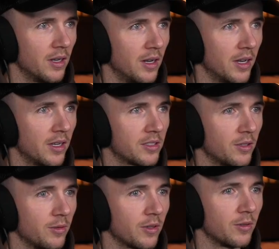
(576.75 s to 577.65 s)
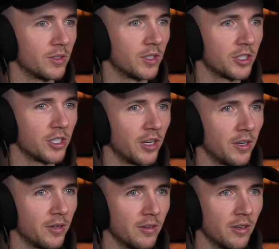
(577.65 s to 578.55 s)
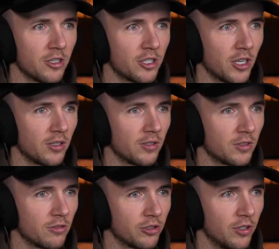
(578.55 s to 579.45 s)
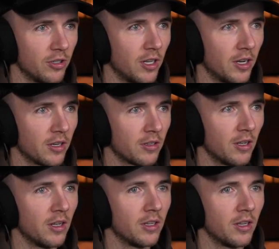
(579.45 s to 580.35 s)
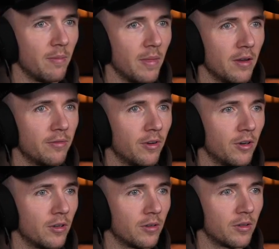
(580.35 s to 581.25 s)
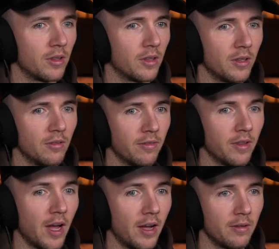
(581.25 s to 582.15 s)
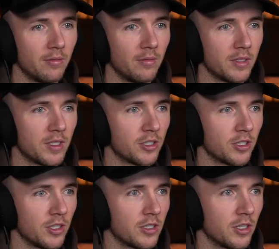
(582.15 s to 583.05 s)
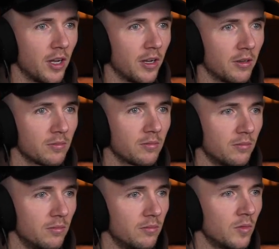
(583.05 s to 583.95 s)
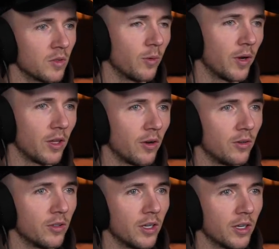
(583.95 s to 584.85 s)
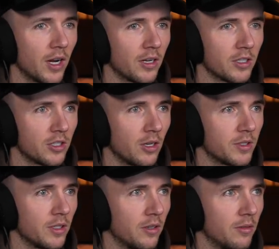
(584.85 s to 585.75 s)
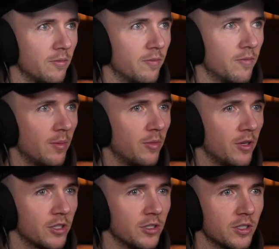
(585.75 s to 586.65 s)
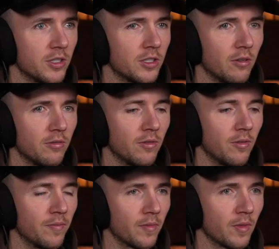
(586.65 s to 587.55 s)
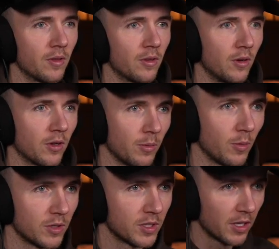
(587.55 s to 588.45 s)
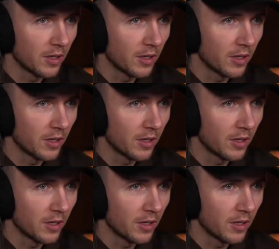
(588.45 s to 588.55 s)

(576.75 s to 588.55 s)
ISO Acoustics. Yeah, you could check those, Ocean. They're made for that essentially, to like the way they hold it kind of stops the vibrations and stuff. Oh, give me 1 sec.